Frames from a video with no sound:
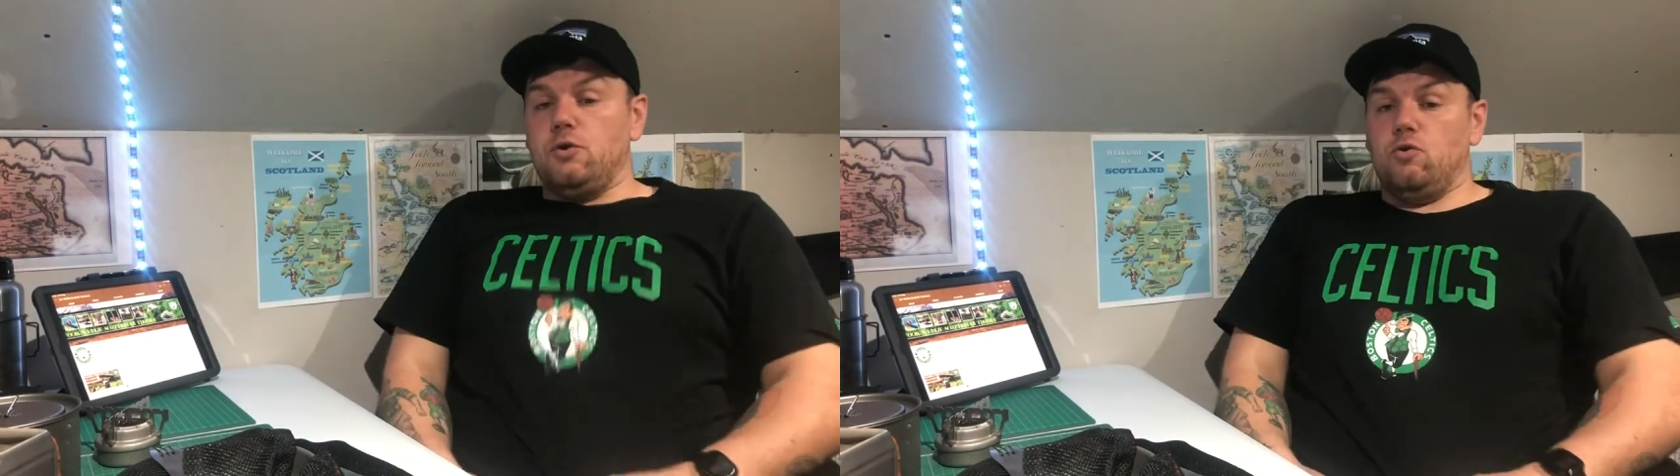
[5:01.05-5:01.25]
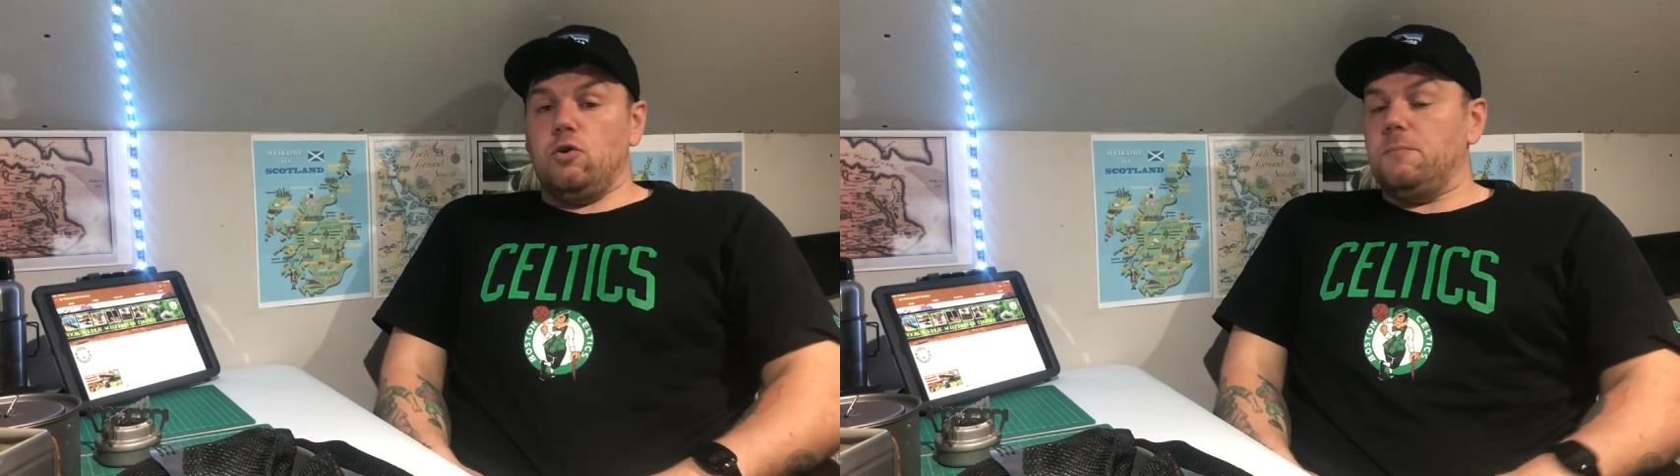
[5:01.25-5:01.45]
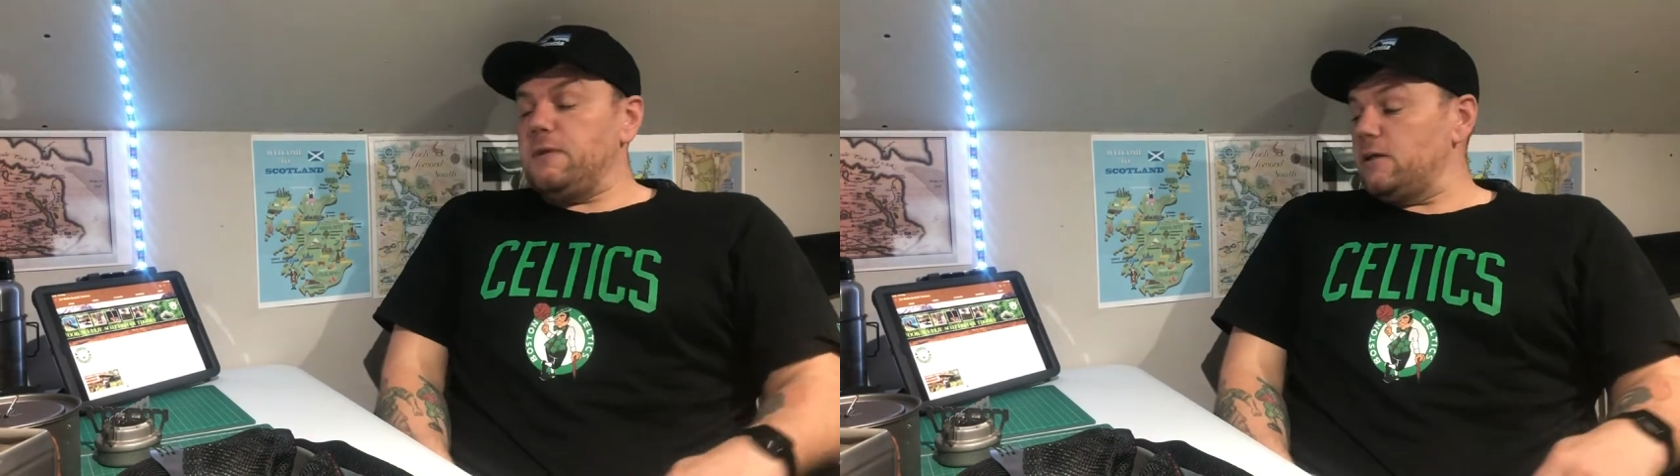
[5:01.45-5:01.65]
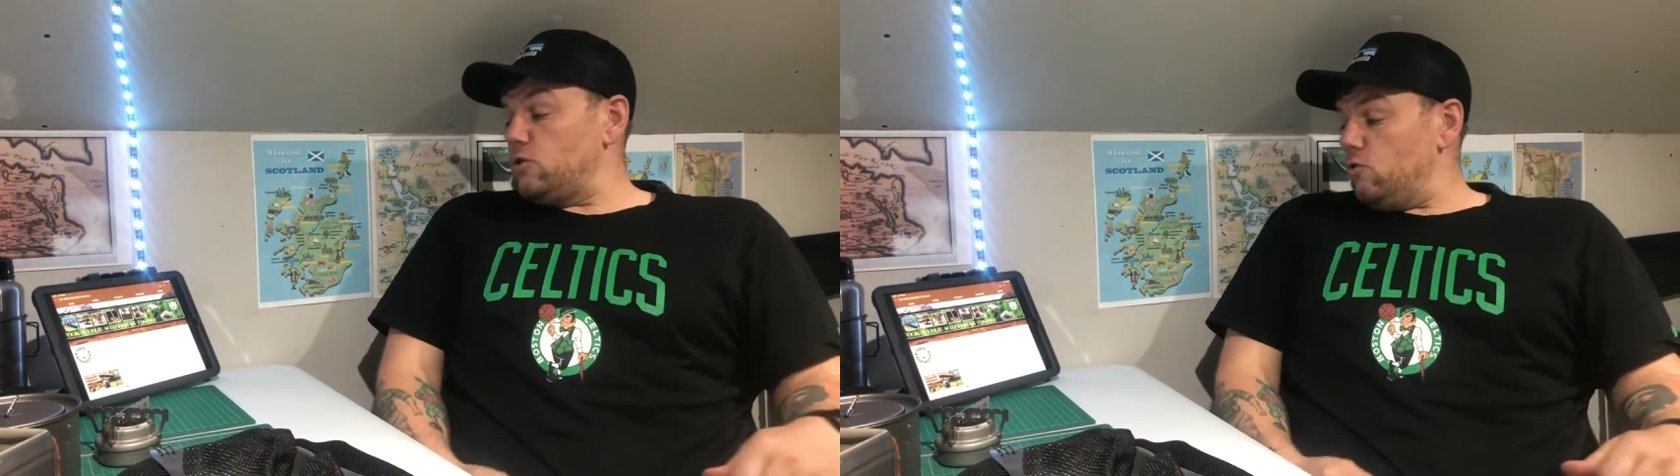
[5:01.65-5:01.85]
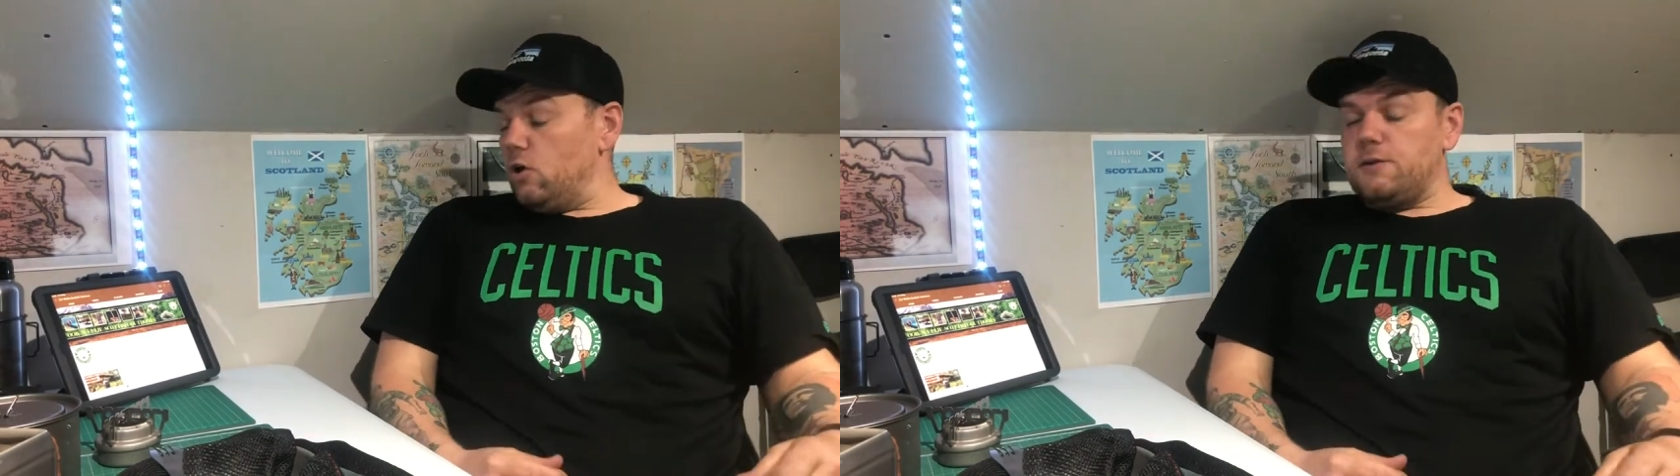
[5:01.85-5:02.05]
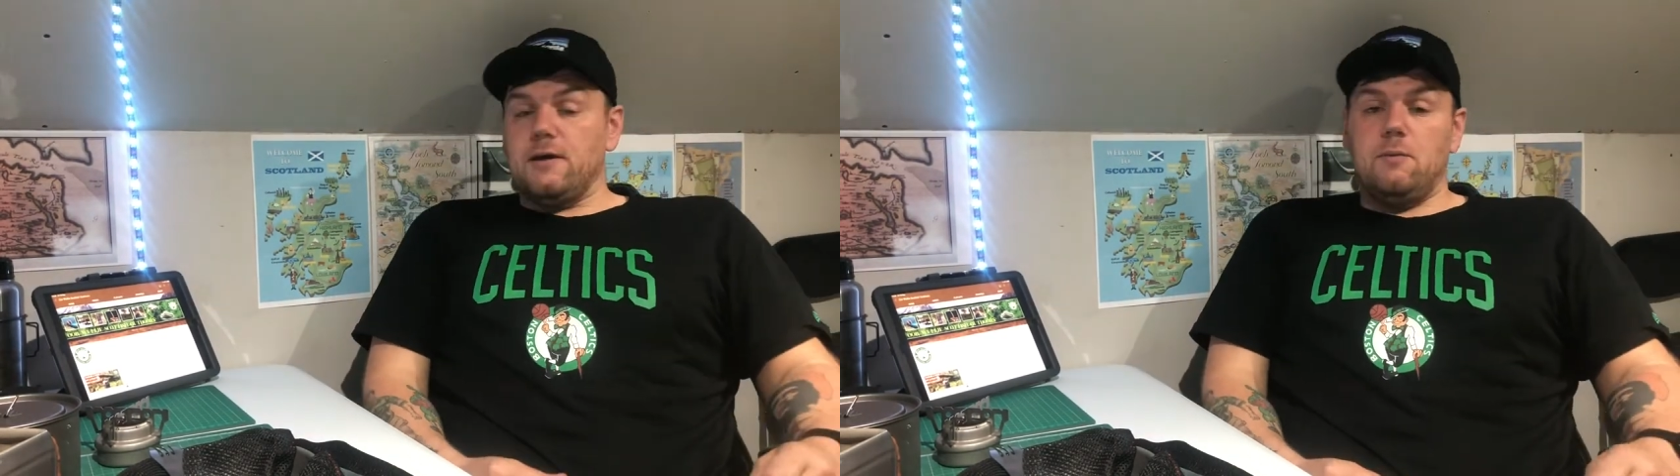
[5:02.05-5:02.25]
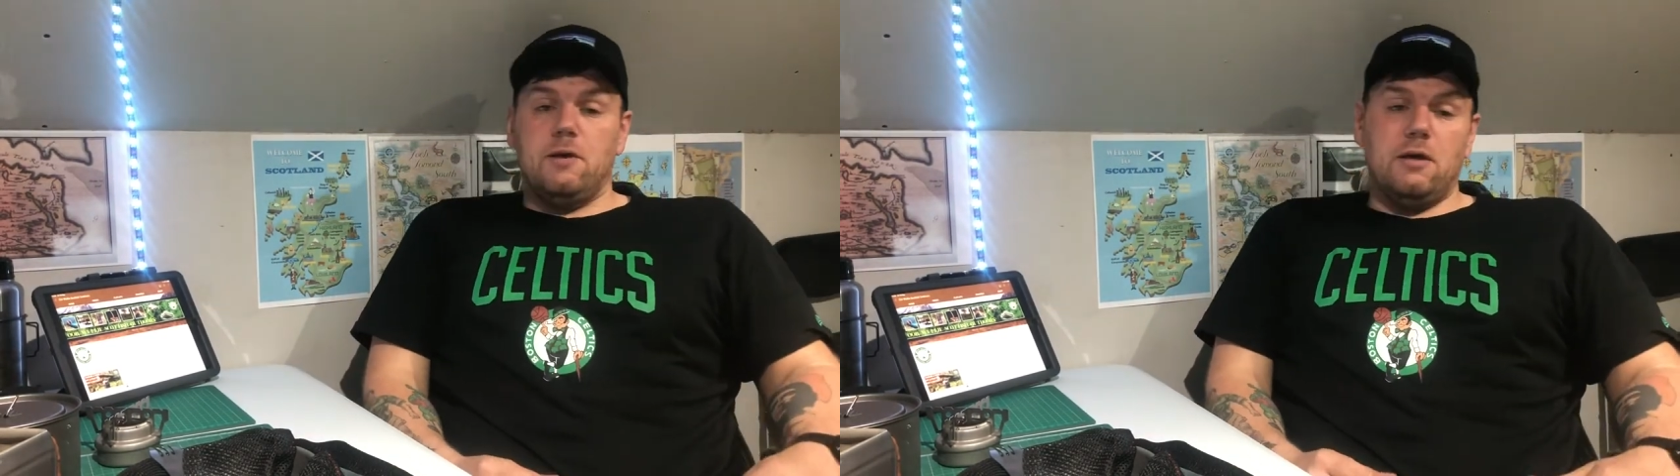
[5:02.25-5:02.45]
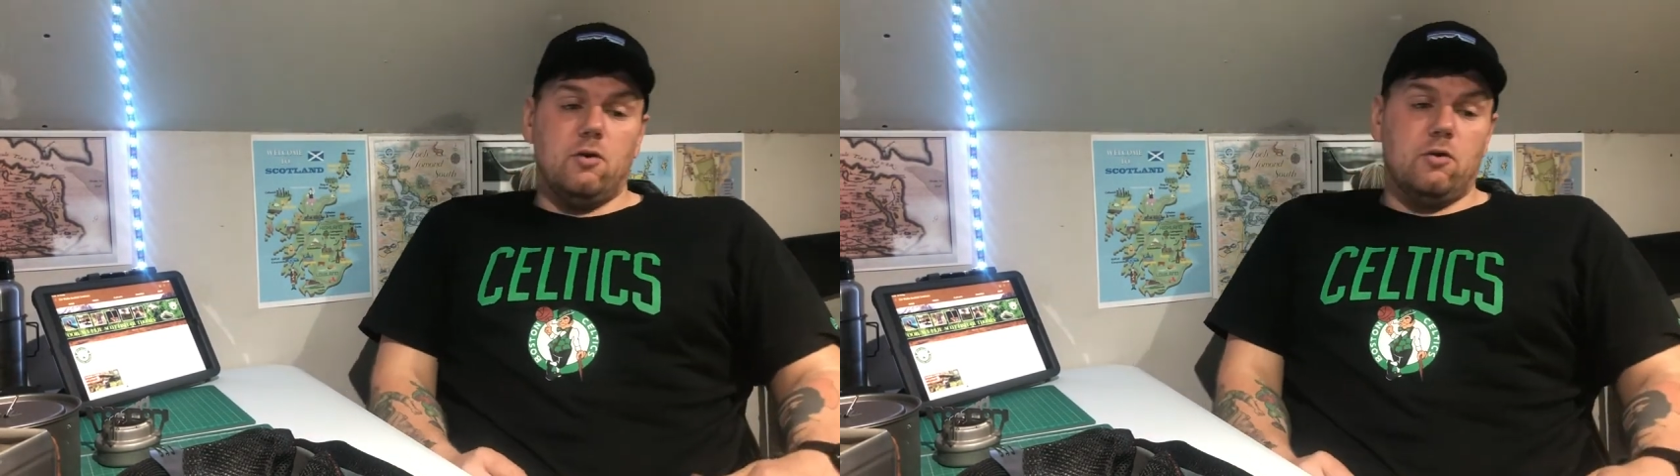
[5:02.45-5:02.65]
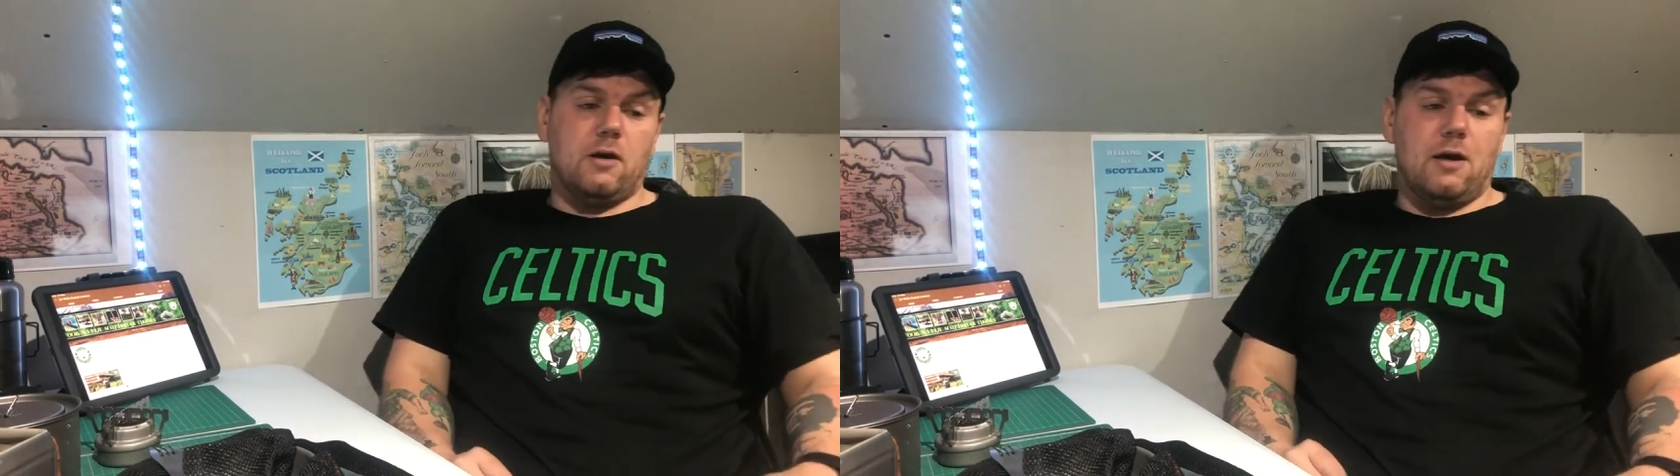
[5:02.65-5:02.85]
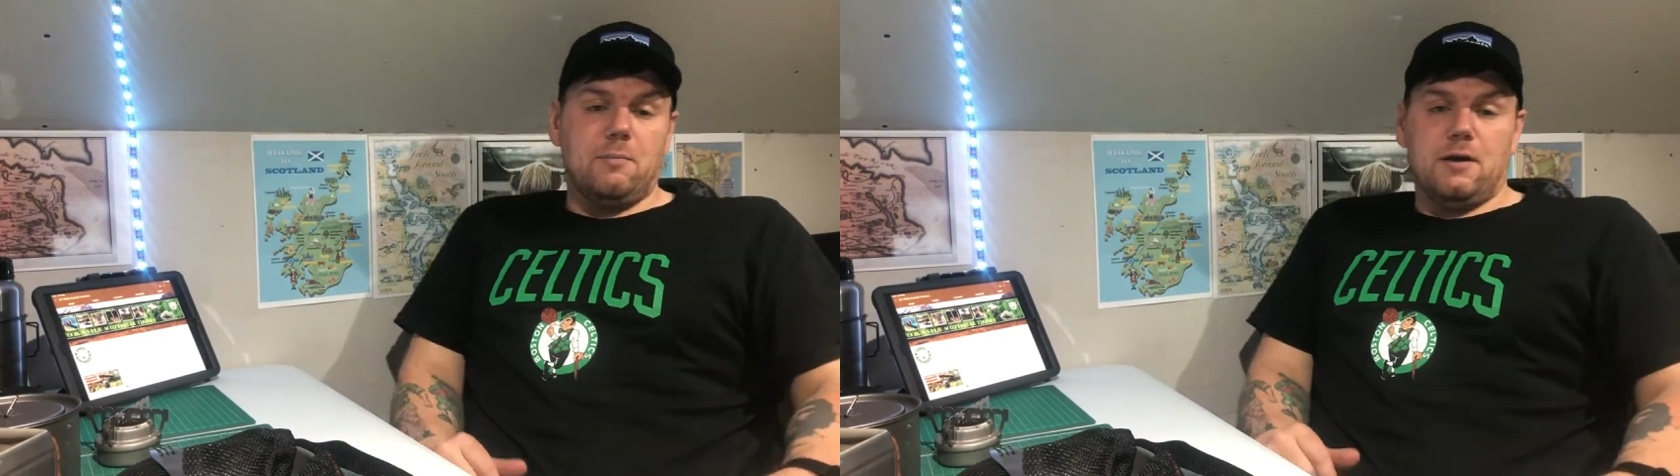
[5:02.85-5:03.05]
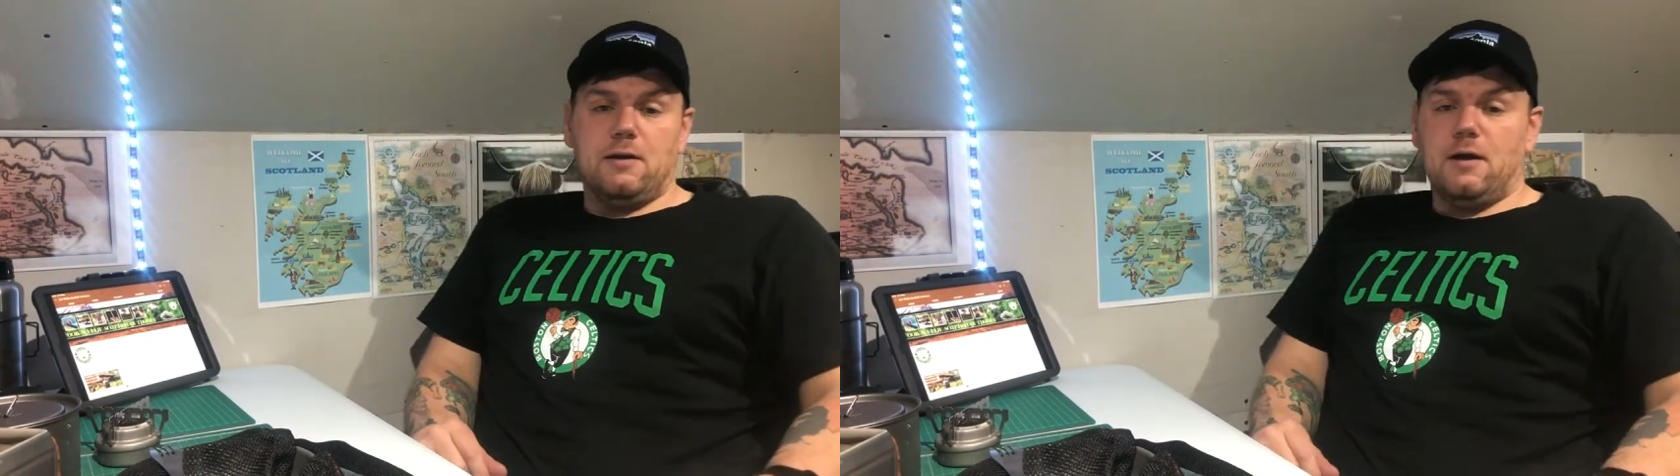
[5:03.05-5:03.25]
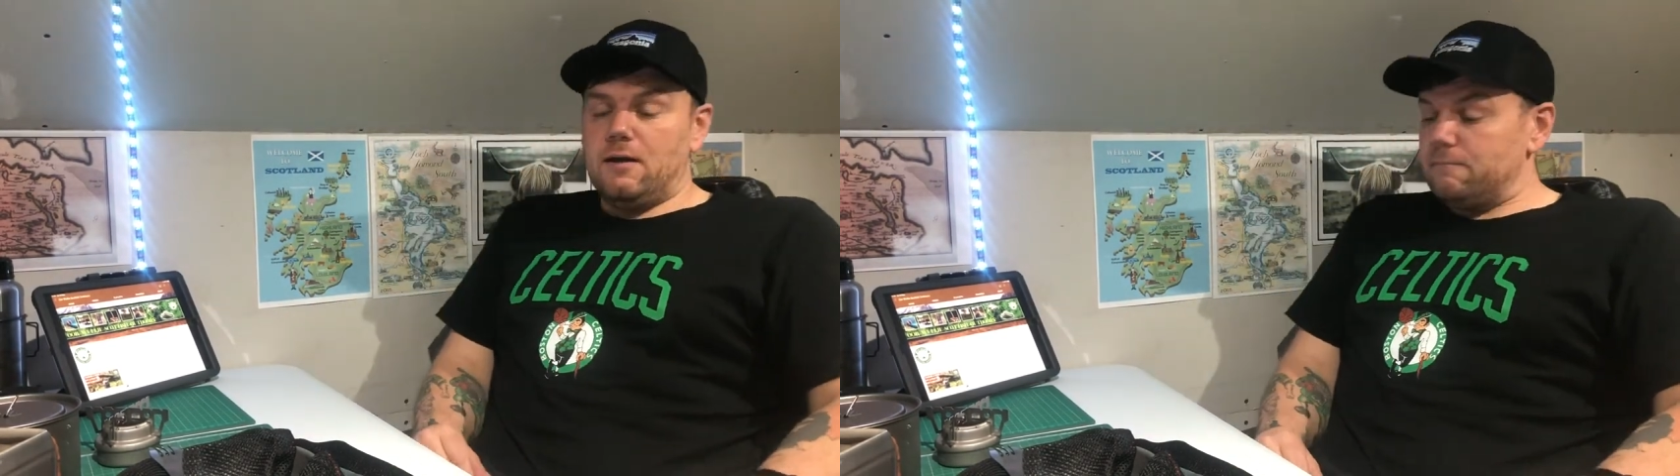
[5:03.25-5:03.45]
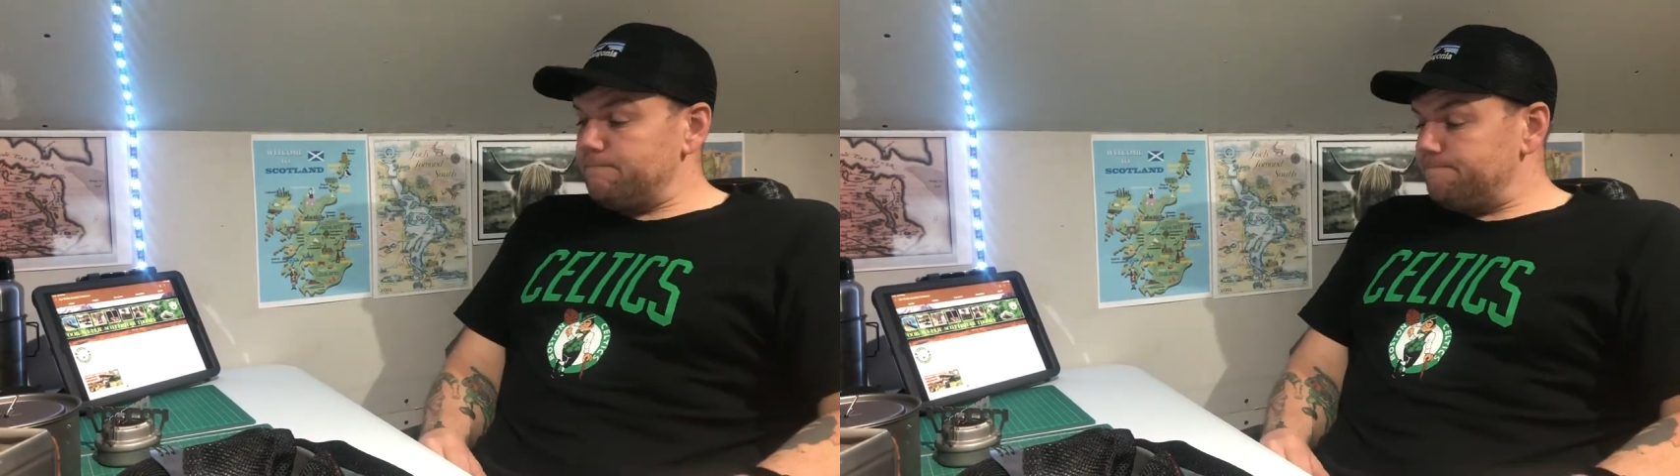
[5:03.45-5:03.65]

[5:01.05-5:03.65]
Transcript: drone up takes a lot of time when you're out camping and that.